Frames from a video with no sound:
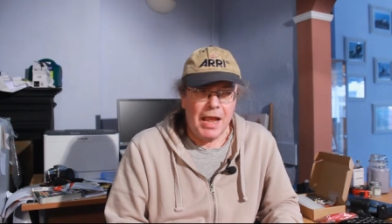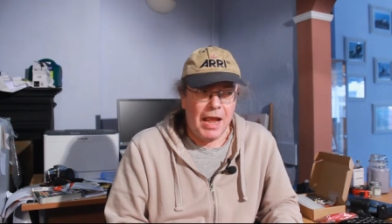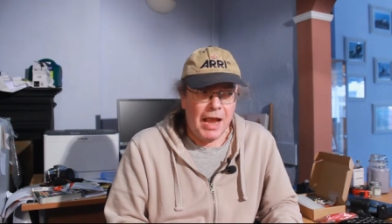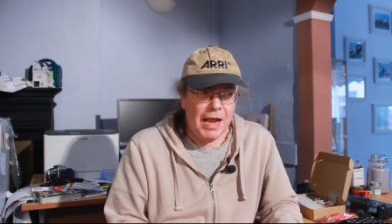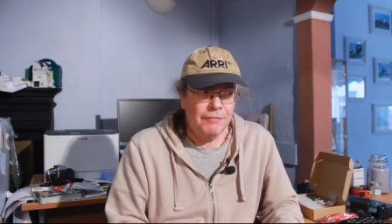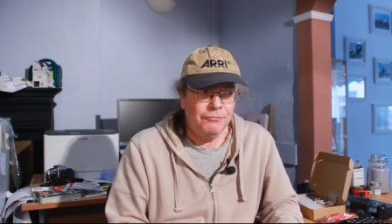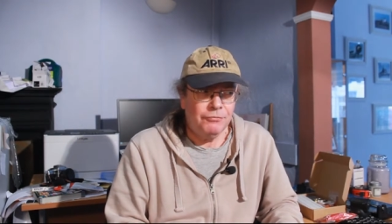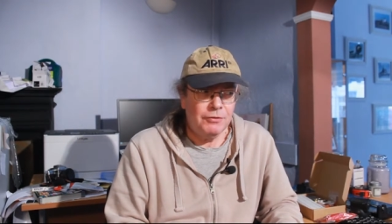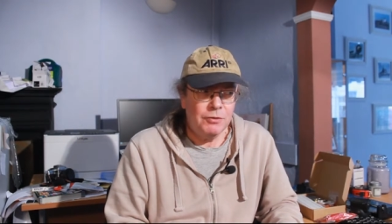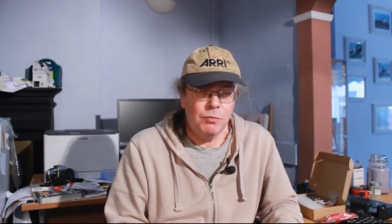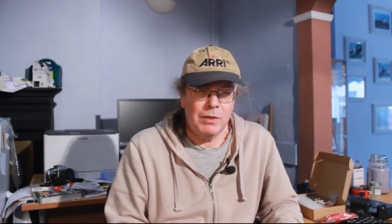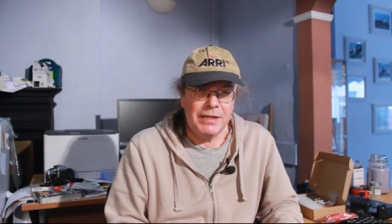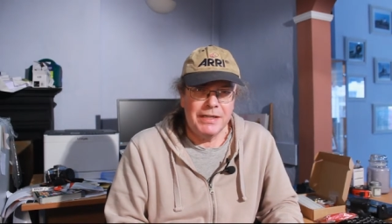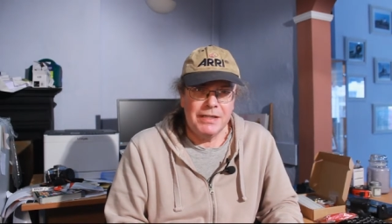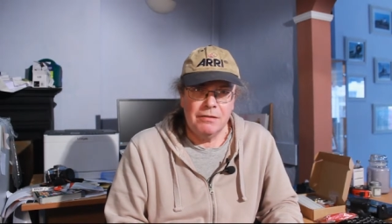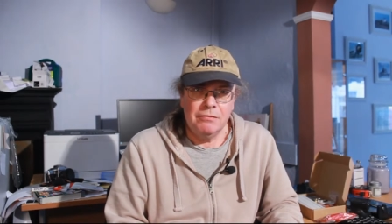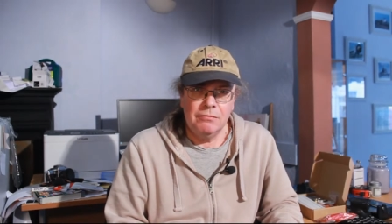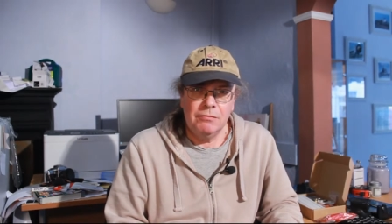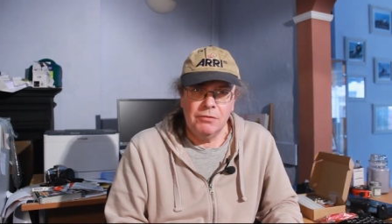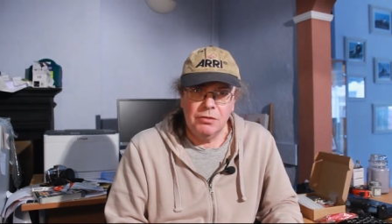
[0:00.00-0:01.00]
Everywhere
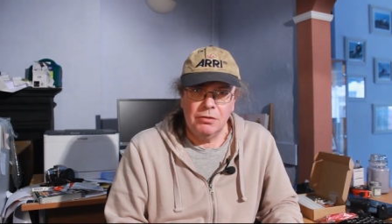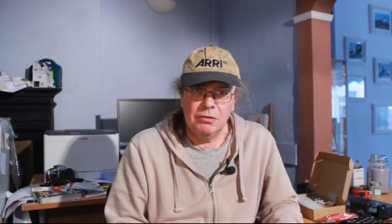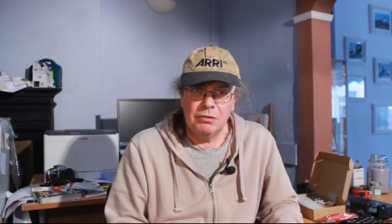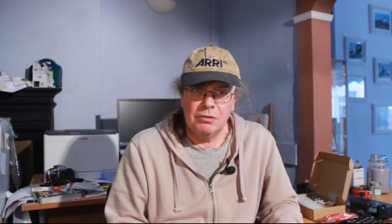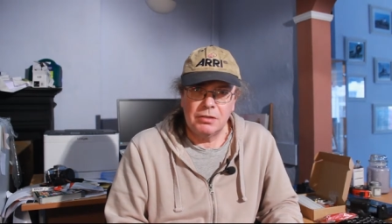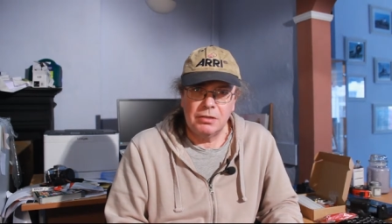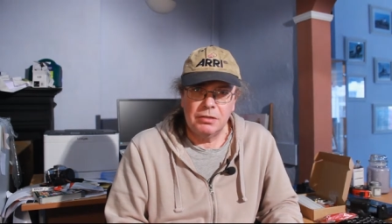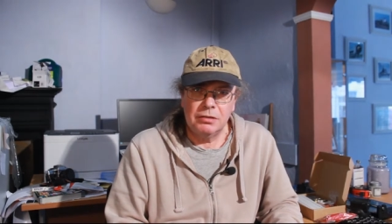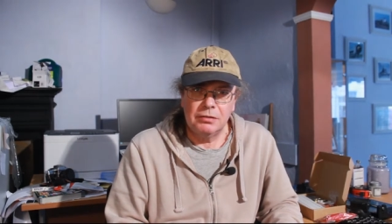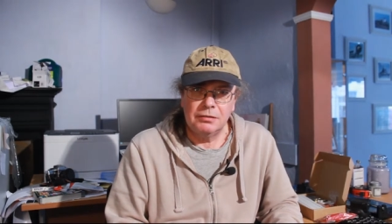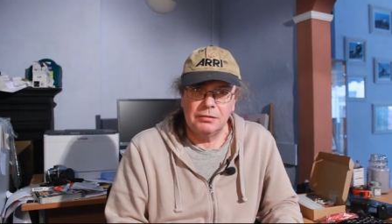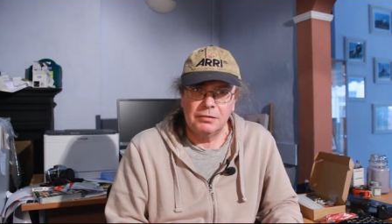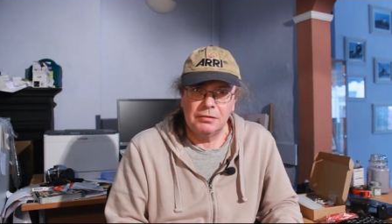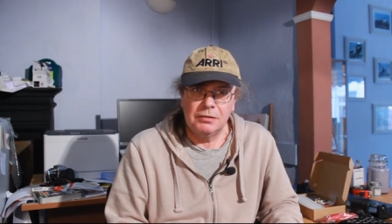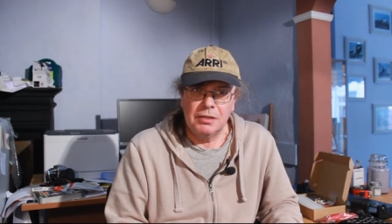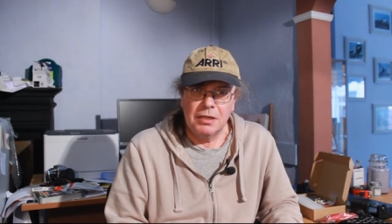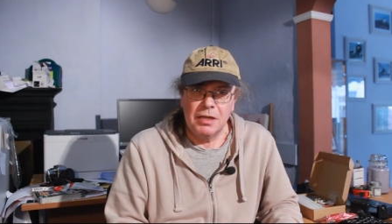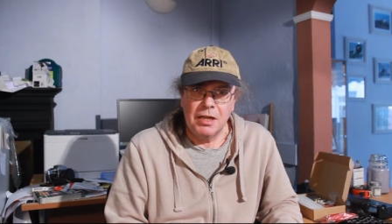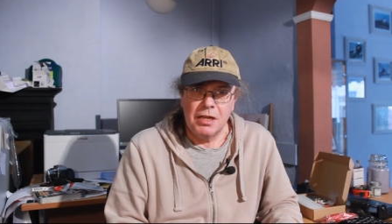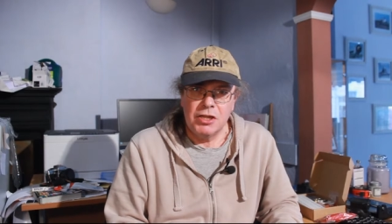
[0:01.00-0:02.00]
you look,
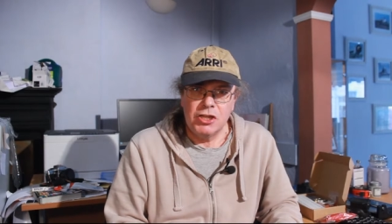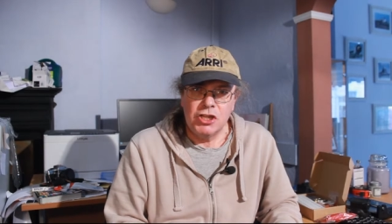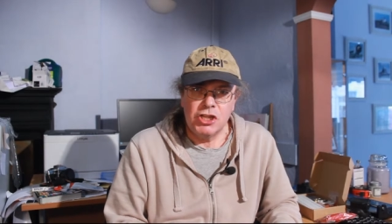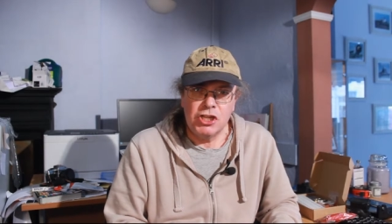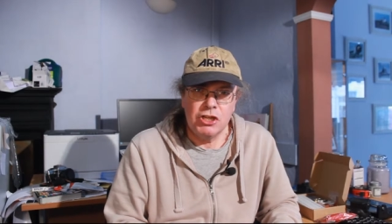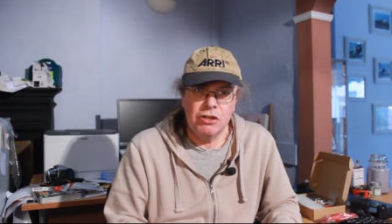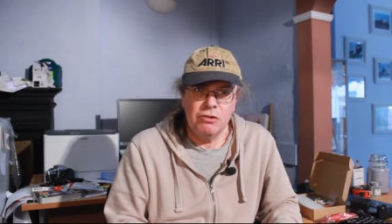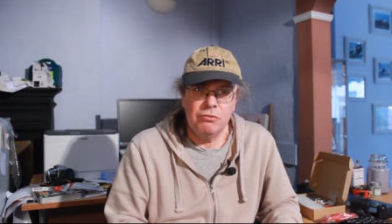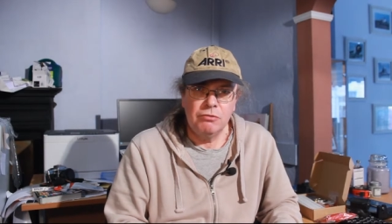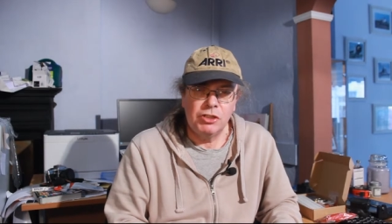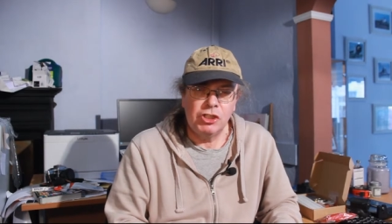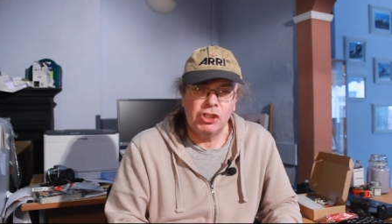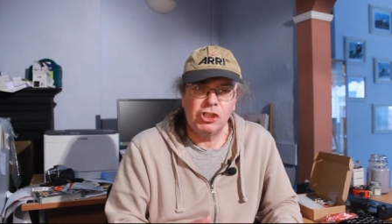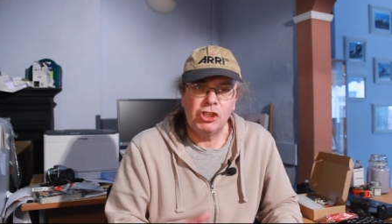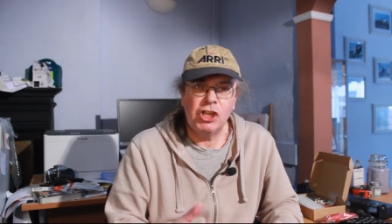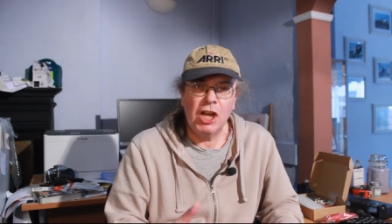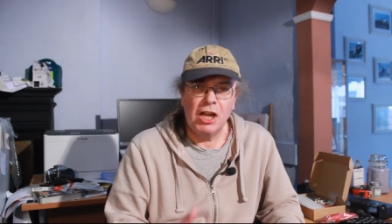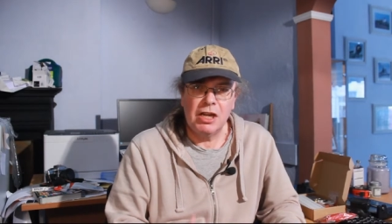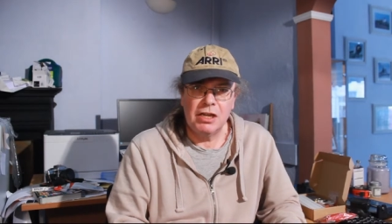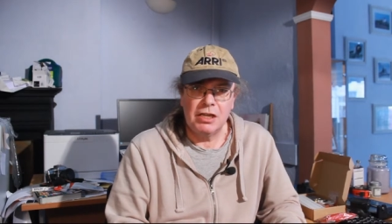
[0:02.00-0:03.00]
huge
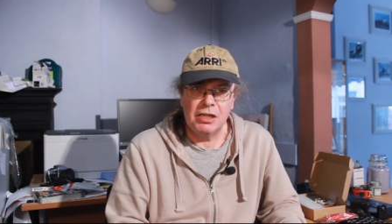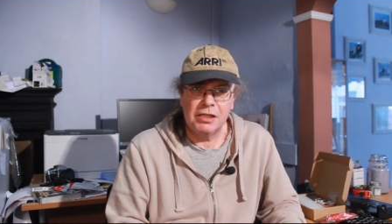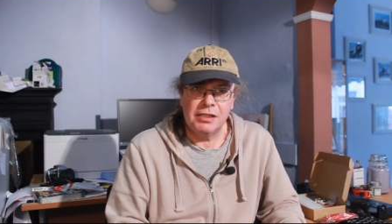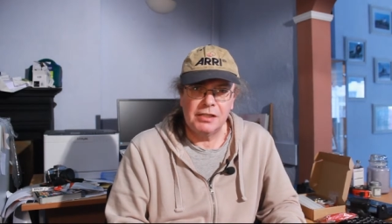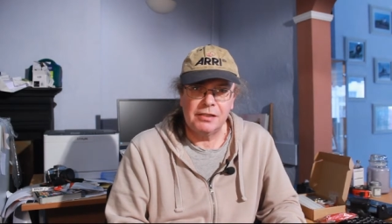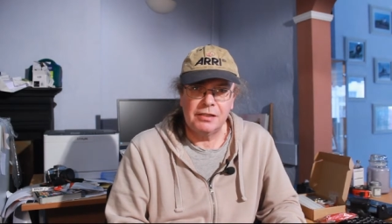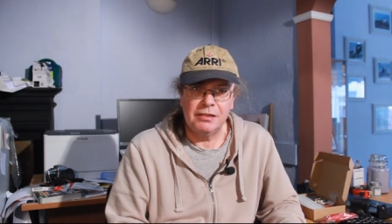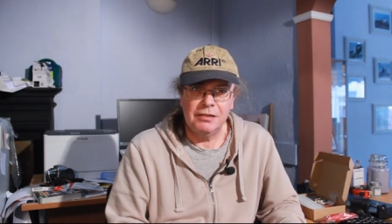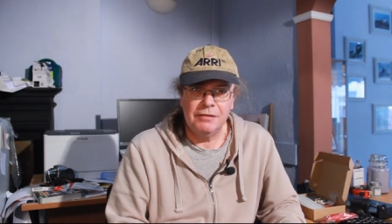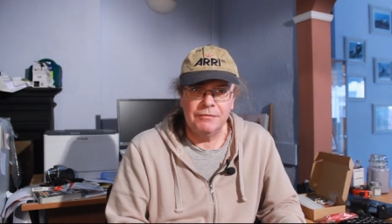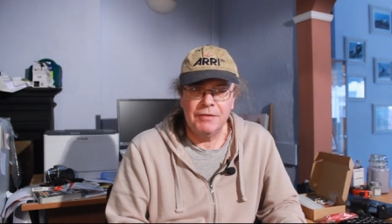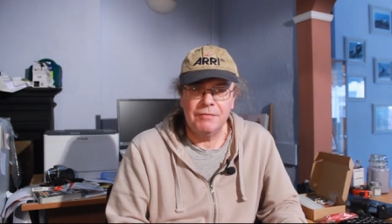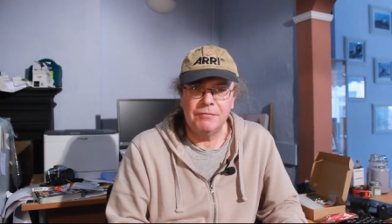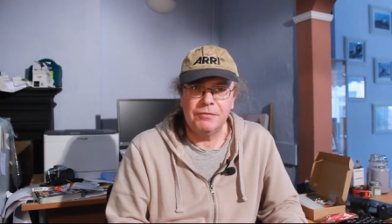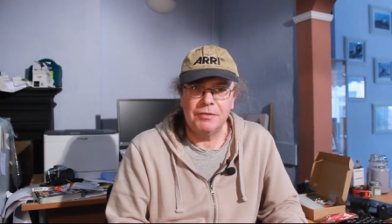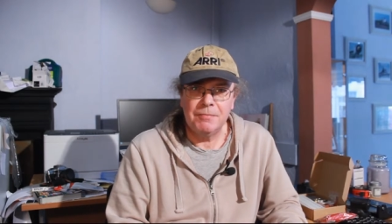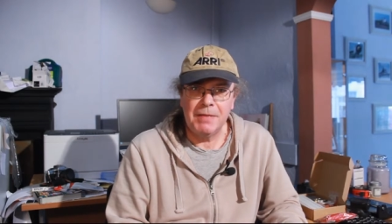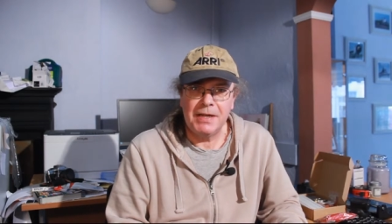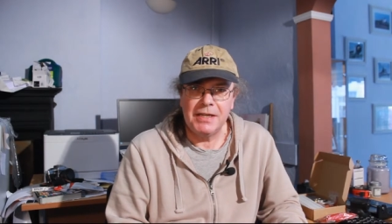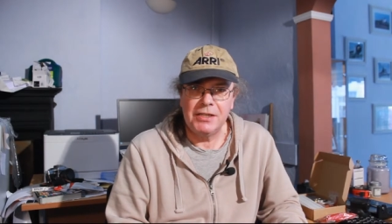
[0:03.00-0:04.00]
chunks of
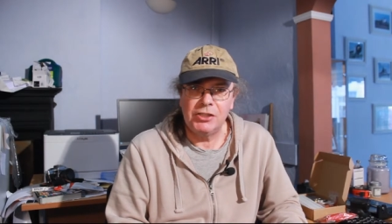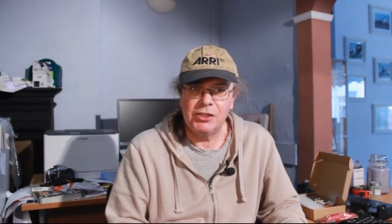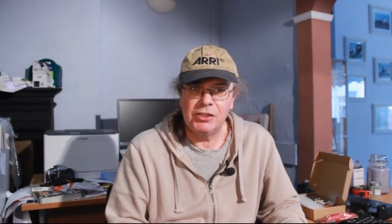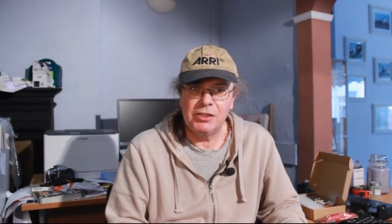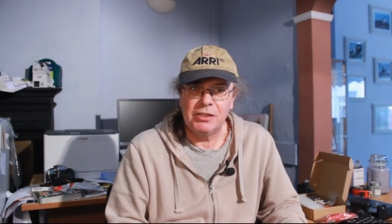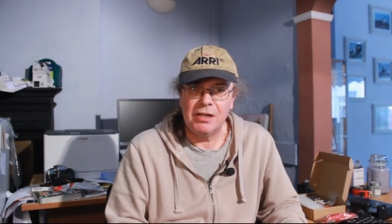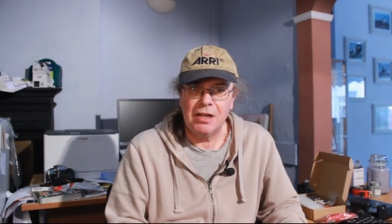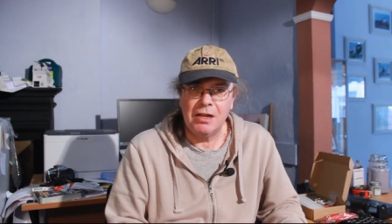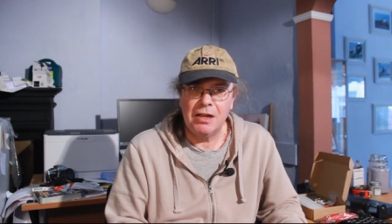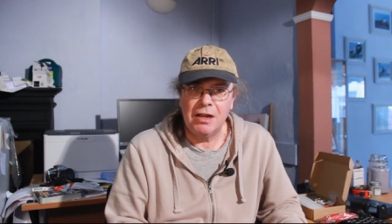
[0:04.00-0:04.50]
information